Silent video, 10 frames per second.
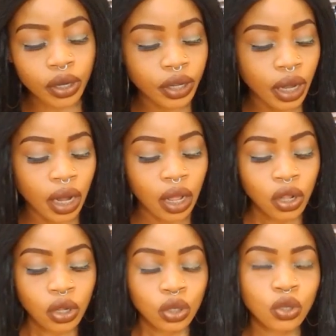Yeah,
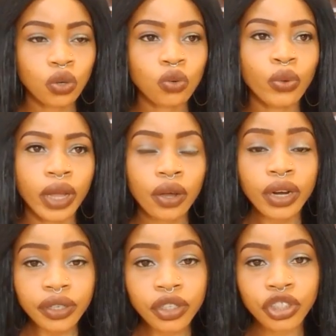so we are
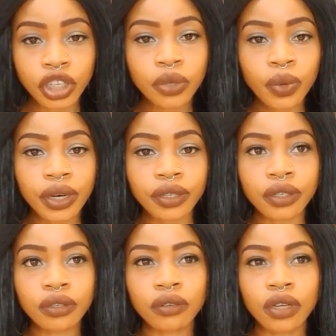already in
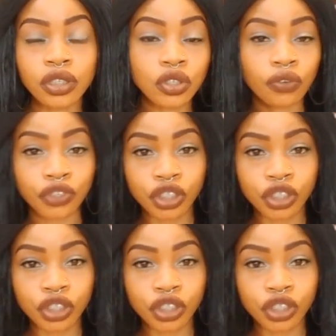January, ending of